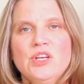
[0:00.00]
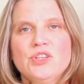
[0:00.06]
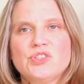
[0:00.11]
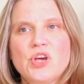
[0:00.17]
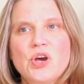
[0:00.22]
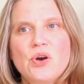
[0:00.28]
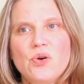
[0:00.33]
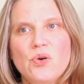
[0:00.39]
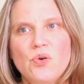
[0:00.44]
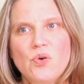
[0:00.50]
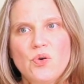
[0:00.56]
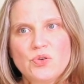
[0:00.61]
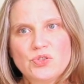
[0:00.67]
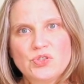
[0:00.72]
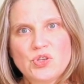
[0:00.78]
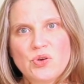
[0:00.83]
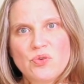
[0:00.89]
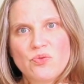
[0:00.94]
So,
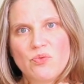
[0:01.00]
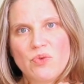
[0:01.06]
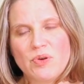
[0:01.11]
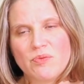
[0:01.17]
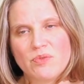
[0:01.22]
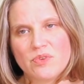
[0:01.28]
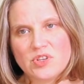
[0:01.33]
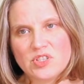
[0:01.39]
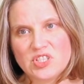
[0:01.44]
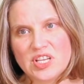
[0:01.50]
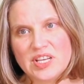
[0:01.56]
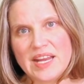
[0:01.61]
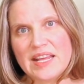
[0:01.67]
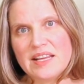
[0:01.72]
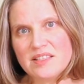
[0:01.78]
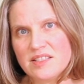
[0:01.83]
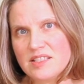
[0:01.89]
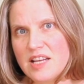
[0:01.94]
so when
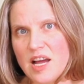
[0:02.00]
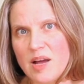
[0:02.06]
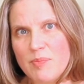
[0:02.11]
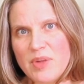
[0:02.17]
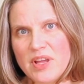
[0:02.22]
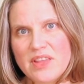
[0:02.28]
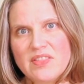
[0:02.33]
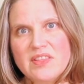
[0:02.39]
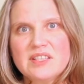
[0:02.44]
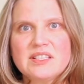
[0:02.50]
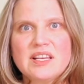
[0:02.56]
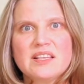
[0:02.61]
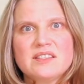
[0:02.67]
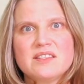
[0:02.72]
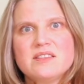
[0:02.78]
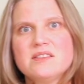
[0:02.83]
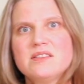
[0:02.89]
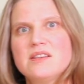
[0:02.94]
today's topic, this
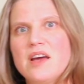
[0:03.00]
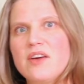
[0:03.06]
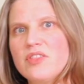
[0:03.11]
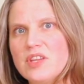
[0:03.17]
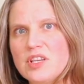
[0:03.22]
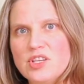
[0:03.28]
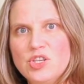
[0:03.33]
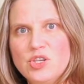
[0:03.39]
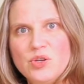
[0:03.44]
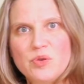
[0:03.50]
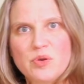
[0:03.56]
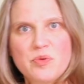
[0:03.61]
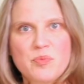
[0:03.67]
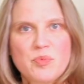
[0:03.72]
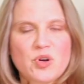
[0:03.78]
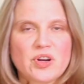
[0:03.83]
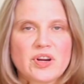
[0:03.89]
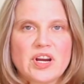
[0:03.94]
has nothing to do
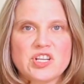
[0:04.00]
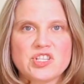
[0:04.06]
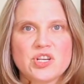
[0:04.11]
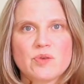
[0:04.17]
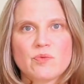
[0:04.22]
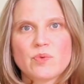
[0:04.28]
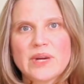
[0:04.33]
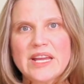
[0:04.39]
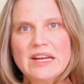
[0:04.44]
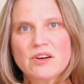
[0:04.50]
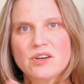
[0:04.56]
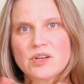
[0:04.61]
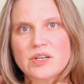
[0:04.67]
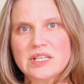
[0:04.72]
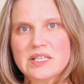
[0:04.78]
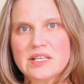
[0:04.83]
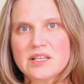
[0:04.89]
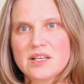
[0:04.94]
with progression. We are
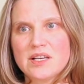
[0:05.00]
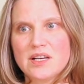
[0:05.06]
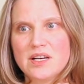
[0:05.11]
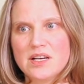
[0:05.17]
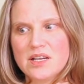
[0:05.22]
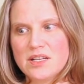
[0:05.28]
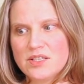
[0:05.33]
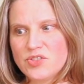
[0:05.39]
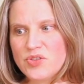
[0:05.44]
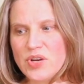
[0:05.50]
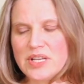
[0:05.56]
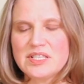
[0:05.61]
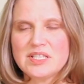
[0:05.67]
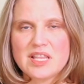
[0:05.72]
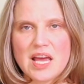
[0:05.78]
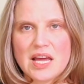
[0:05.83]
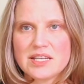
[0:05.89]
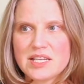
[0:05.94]
going to uh,
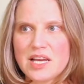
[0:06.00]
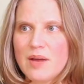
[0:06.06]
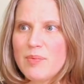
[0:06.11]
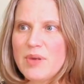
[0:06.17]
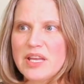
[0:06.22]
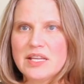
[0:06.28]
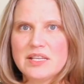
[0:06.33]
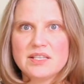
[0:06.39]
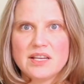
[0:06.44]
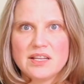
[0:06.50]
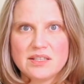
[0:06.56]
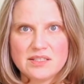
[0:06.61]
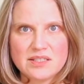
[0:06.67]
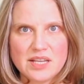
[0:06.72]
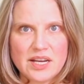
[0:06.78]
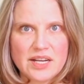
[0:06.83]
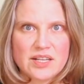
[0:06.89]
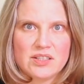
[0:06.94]
address that topic
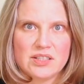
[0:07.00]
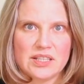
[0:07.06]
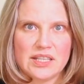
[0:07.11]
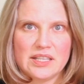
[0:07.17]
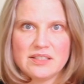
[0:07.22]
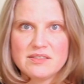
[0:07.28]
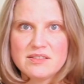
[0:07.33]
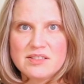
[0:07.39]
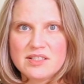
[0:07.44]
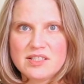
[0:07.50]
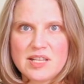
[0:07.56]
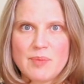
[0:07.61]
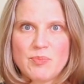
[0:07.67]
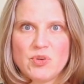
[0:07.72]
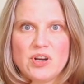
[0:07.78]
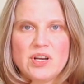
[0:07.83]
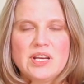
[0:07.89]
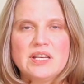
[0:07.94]
entirely
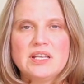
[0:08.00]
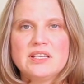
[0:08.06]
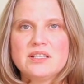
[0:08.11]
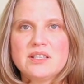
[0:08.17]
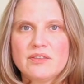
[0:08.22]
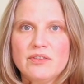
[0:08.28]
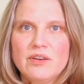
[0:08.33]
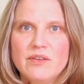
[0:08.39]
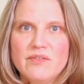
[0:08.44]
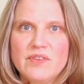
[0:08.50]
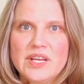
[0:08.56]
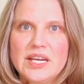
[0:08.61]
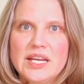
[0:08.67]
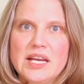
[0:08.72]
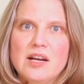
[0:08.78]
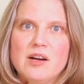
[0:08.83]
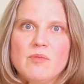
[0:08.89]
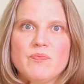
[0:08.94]
separate in a different
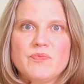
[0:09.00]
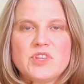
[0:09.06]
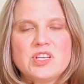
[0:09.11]
video.